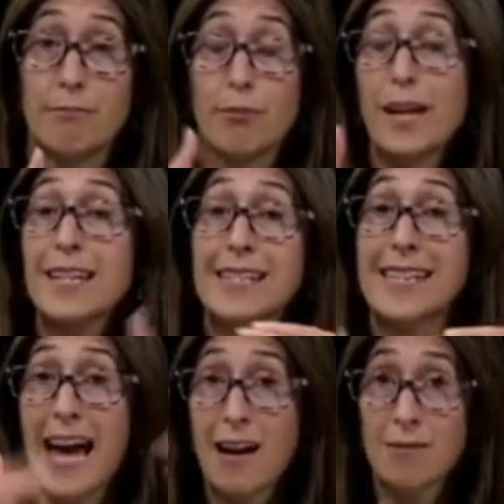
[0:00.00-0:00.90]
break
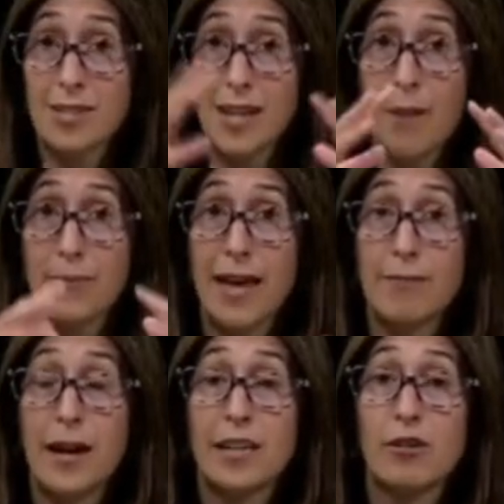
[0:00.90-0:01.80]
down, stop
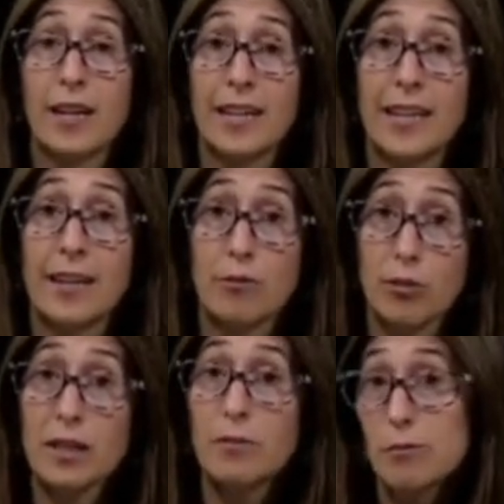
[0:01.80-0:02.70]
that migraine, and
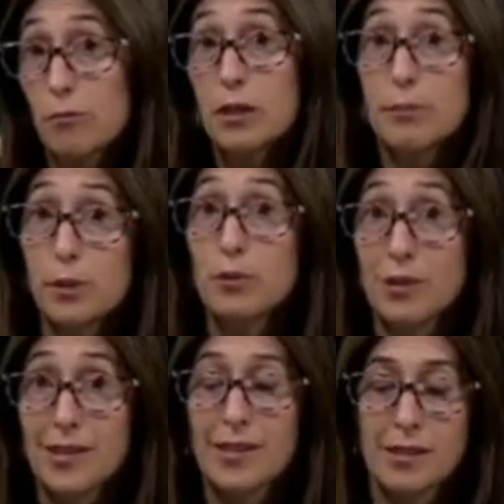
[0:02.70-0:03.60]

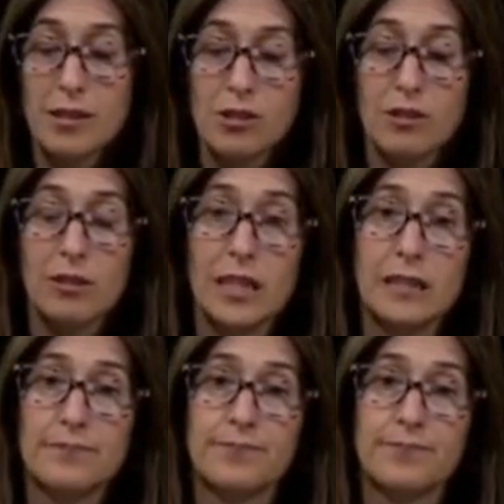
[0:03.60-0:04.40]
reboot, essentially.